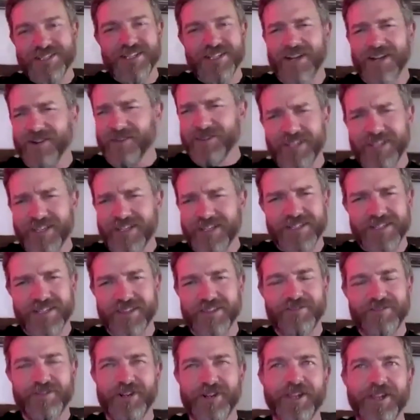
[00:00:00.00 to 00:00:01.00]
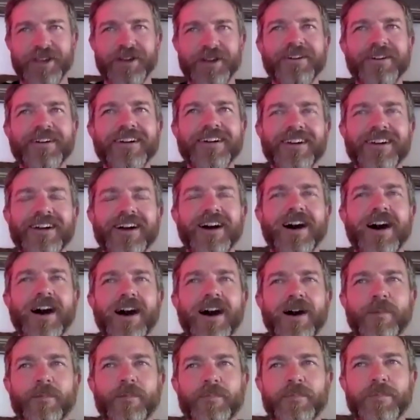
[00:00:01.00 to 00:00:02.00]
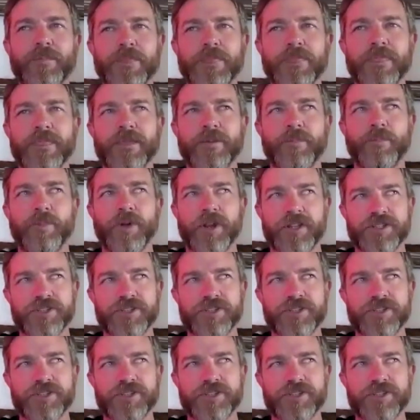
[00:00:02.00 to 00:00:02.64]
it. I don't think he's in the video. But